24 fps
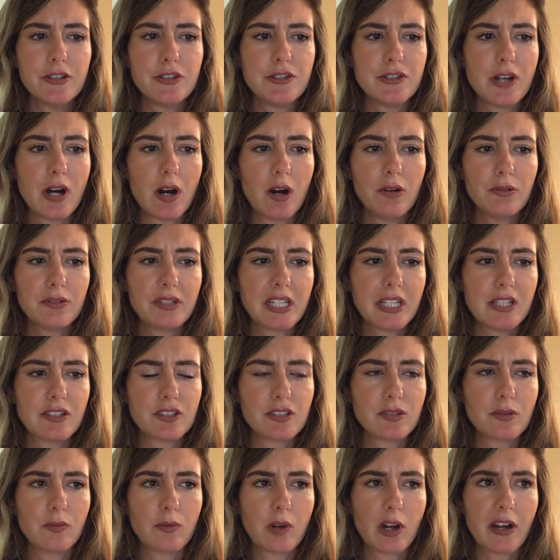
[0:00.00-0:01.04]
don't need
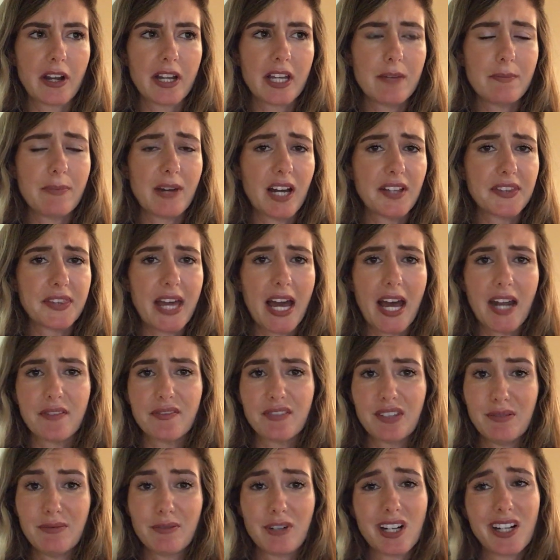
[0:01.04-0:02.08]
to worry about that.
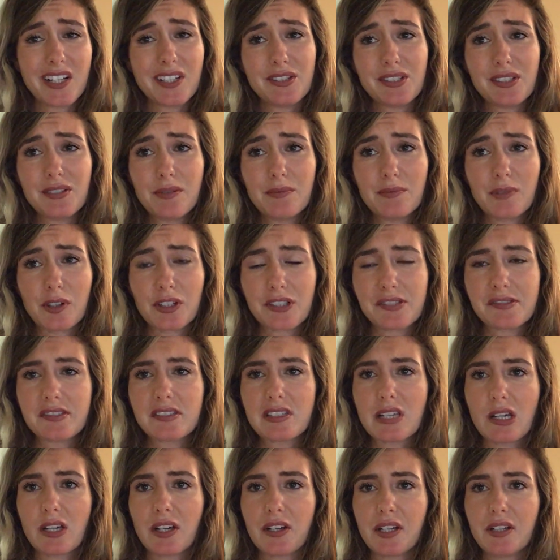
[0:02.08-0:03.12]
If you want to do a more
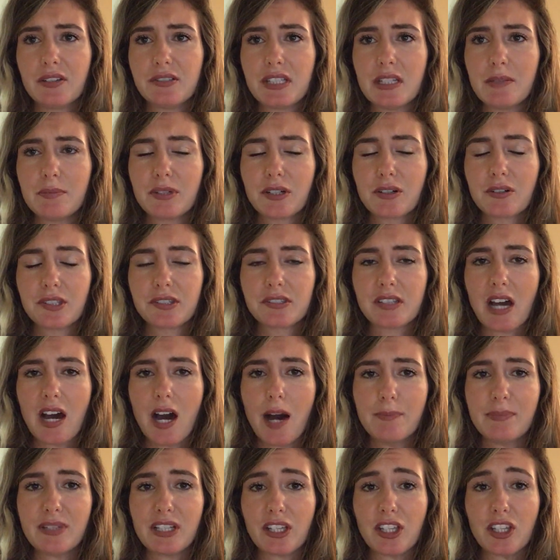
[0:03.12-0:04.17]
stereotypical
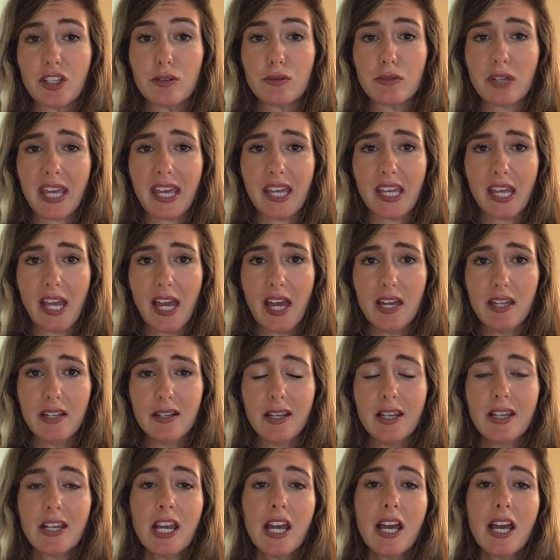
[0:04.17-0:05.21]
topic, you can.